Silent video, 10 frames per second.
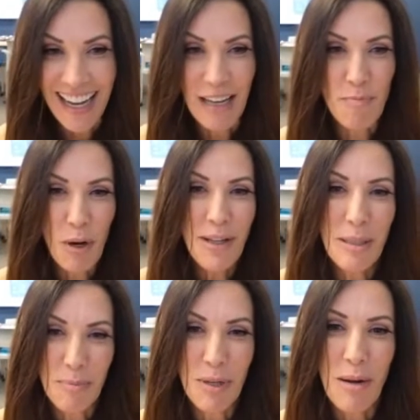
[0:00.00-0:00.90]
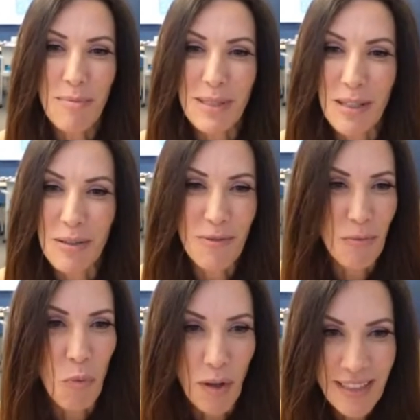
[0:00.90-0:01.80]
I put in the prompt of
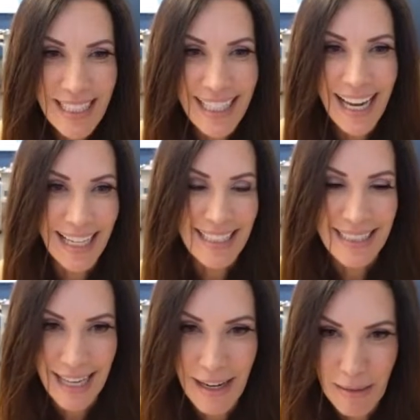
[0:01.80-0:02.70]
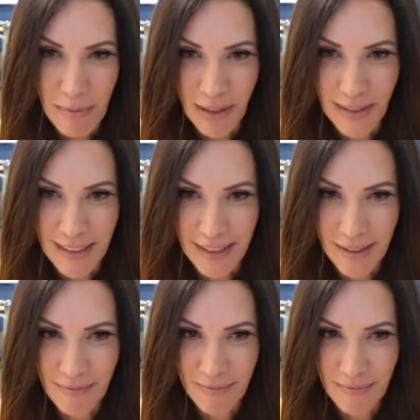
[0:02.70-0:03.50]
wanting excitement.